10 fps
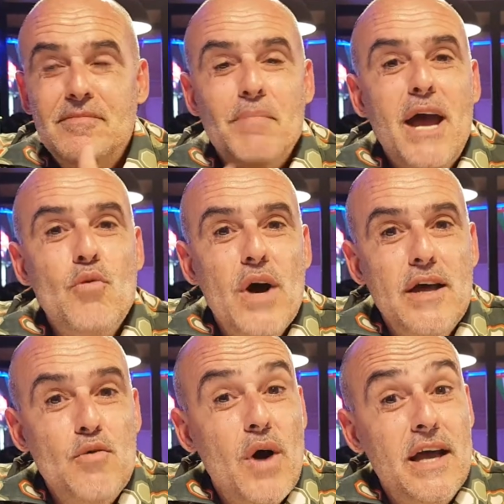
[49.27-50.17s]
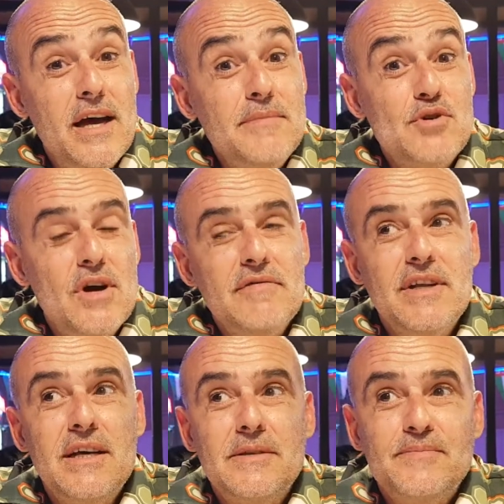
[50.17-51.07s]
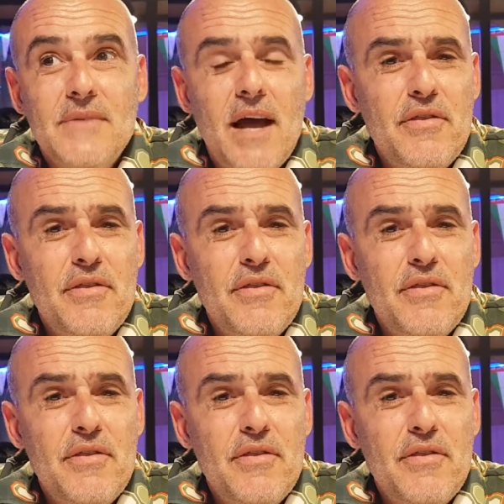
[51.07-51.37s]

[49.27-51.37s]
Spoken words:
my way, why I'm traveling. I